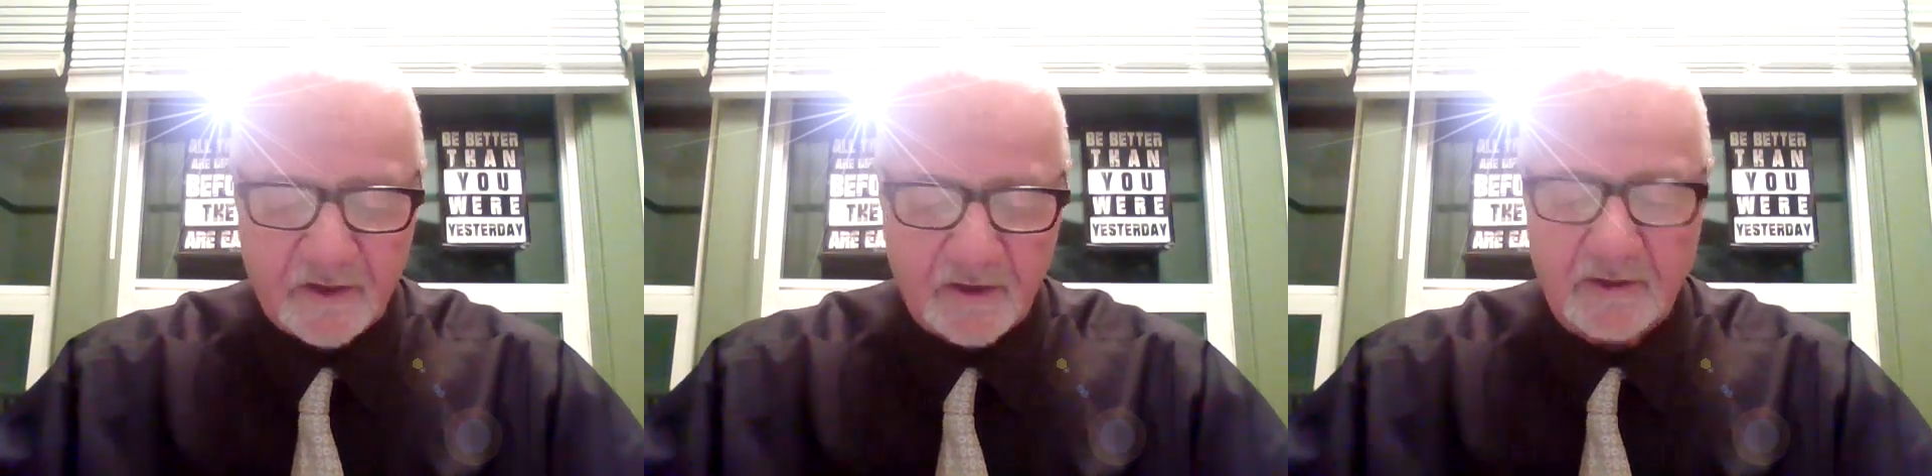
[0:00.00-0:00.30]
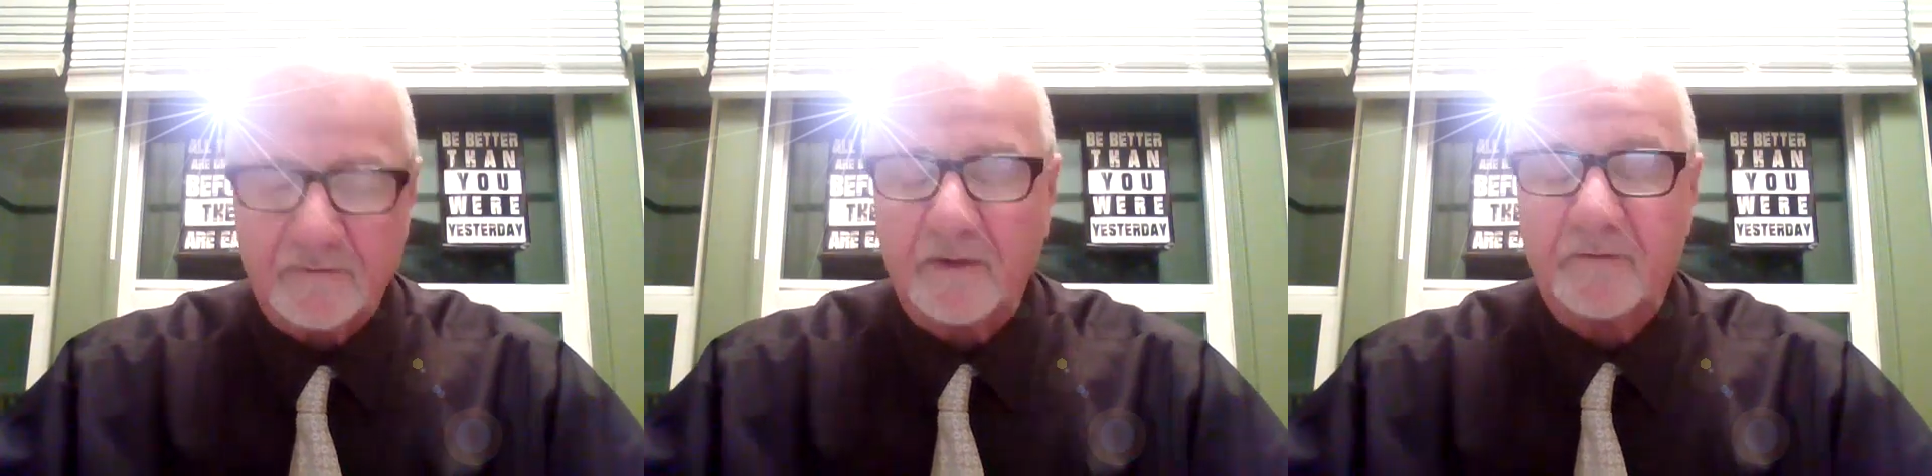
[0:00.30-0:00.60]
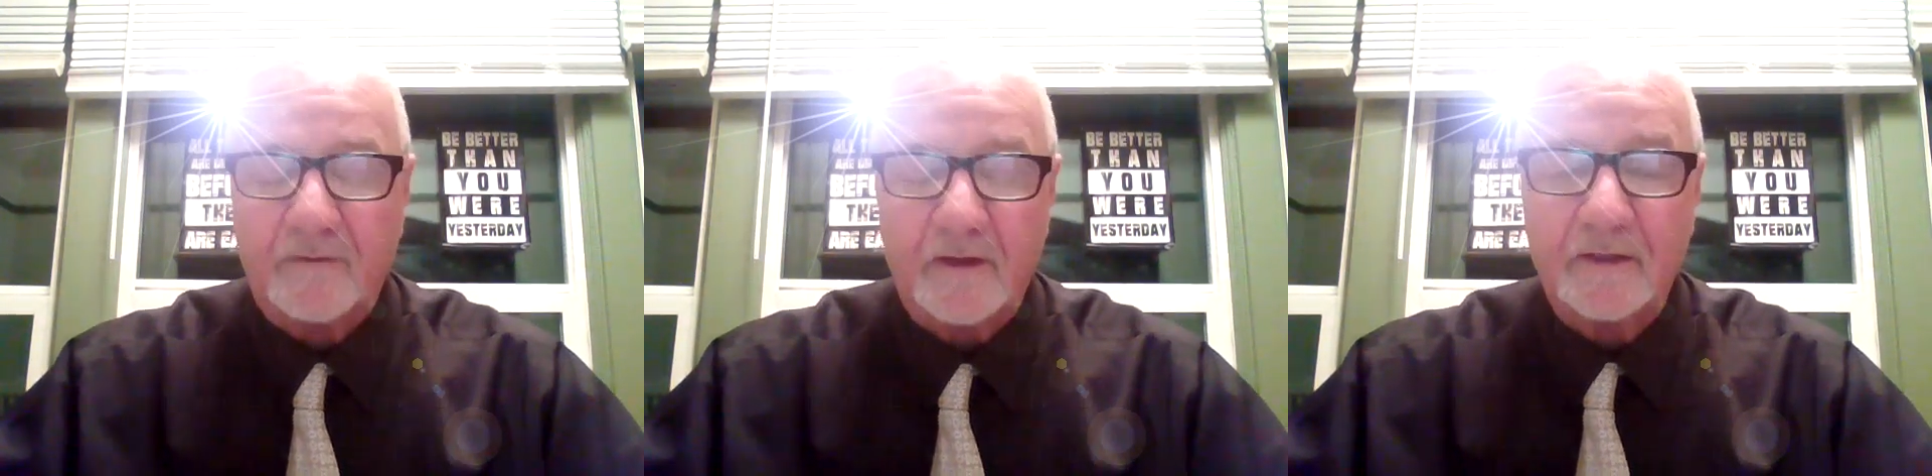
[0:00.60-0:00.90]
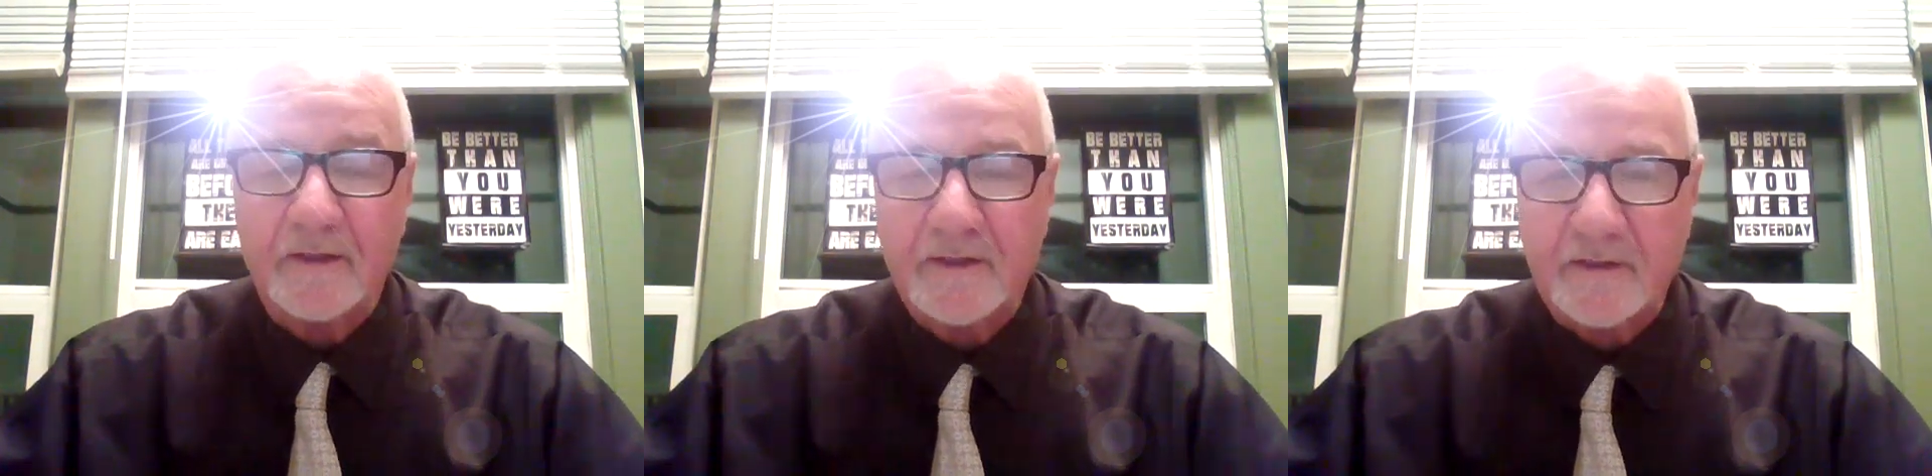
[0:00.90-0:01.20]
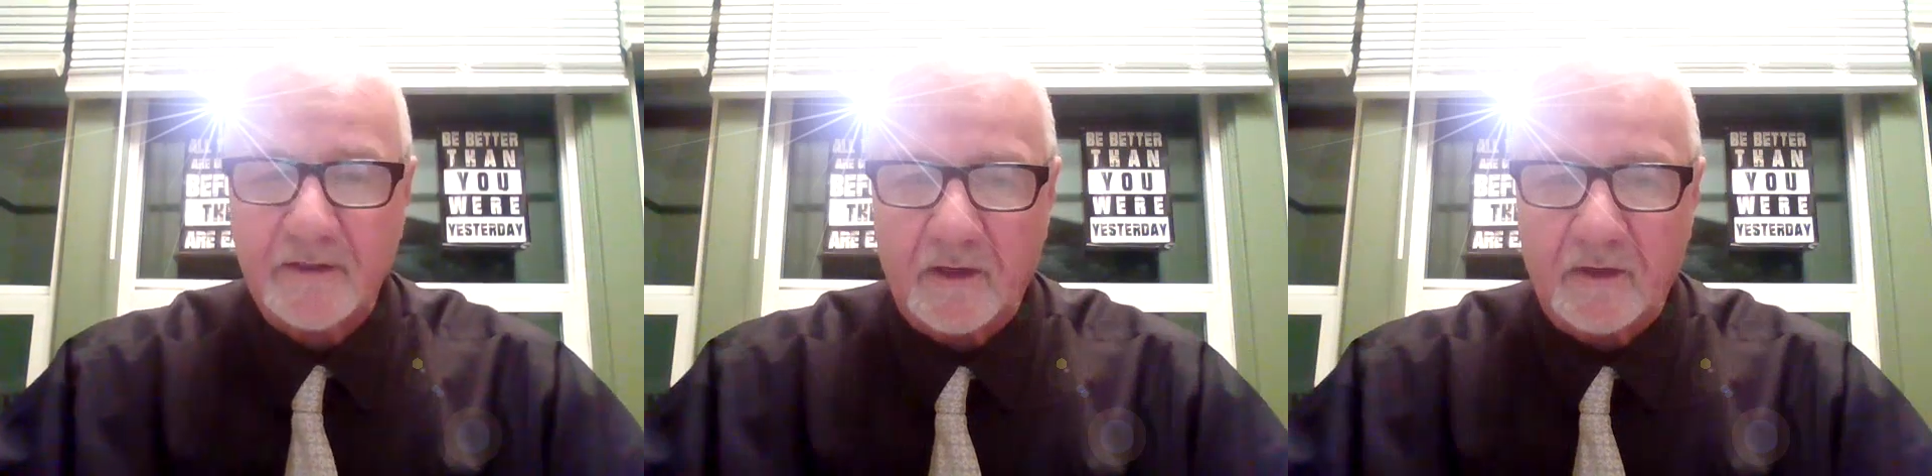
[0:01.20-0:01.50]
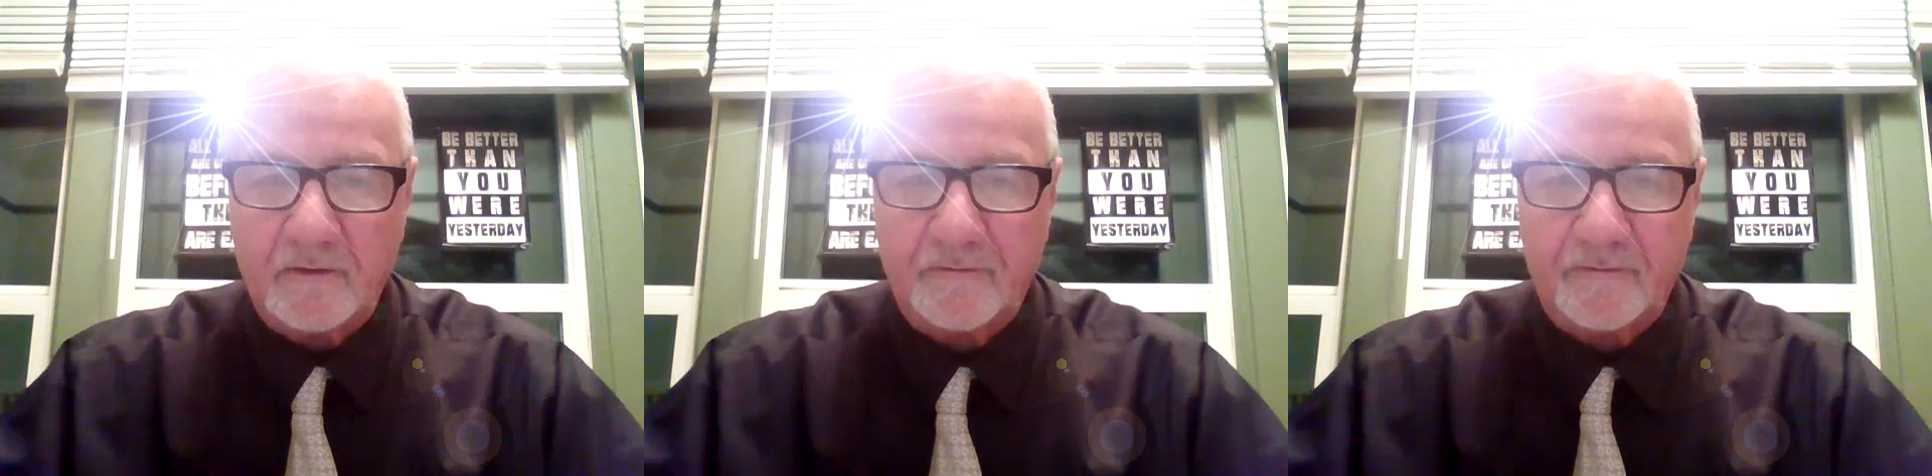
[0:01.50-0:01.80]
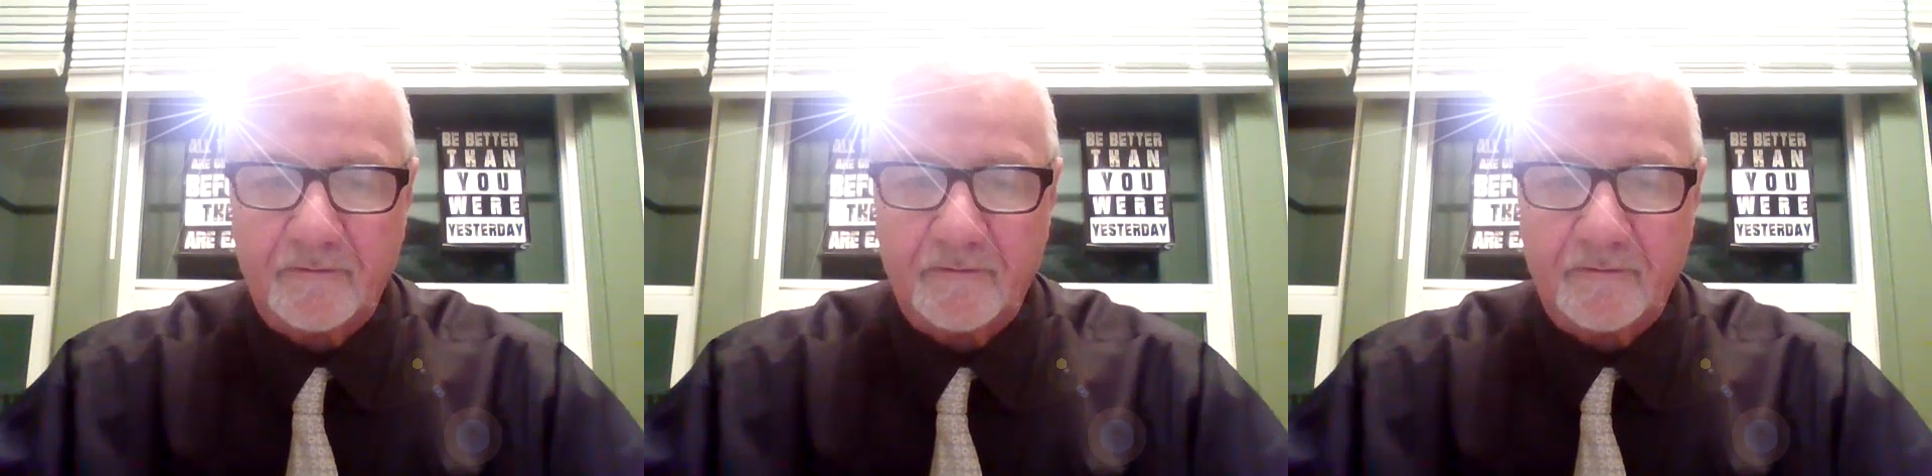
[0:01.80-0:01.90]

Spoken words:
of the thing itself.